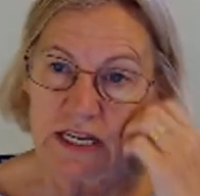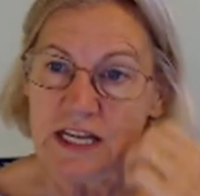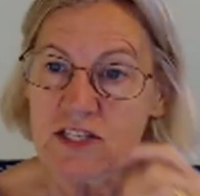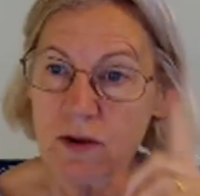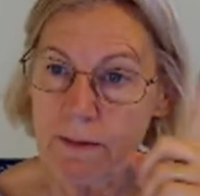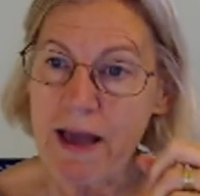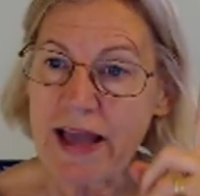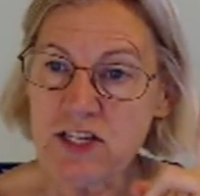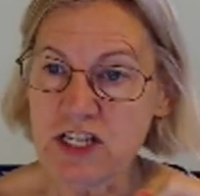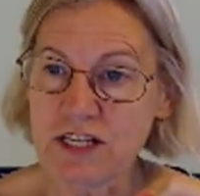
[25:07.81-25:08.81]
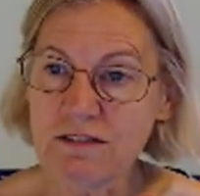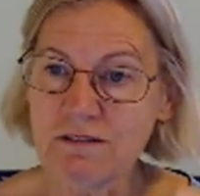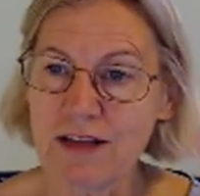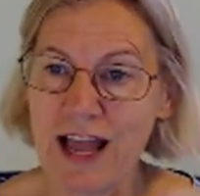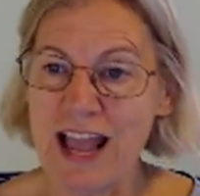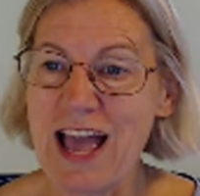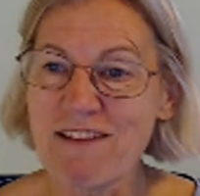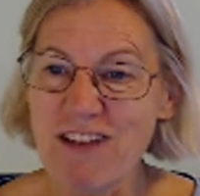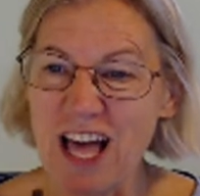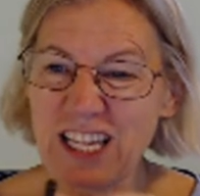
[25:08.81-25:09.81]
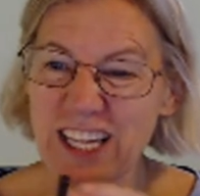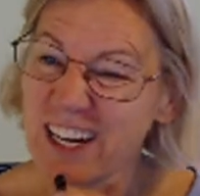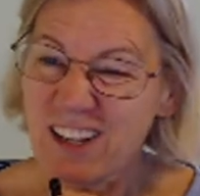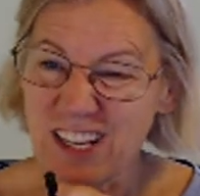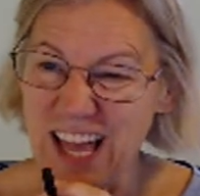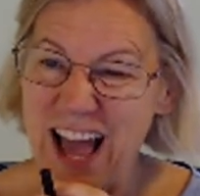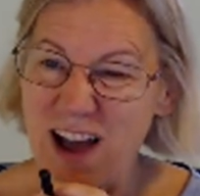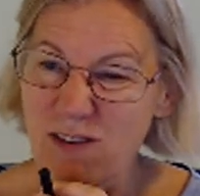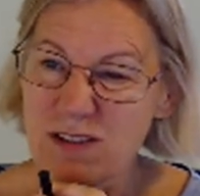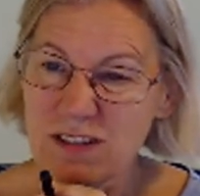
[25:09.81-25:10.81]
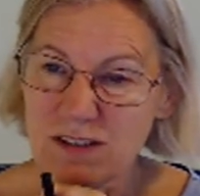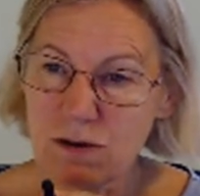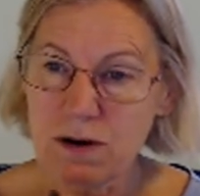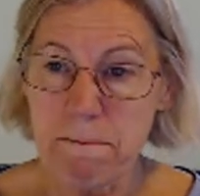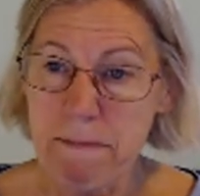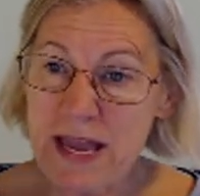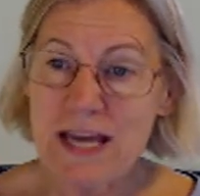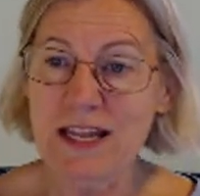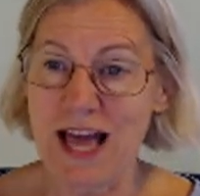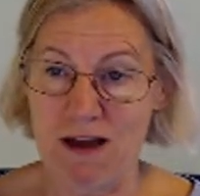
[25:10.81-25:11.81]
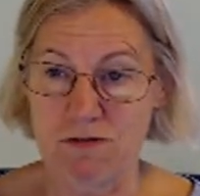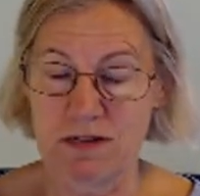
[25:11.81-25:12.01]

So imagine I have a little cloud or a big cloud.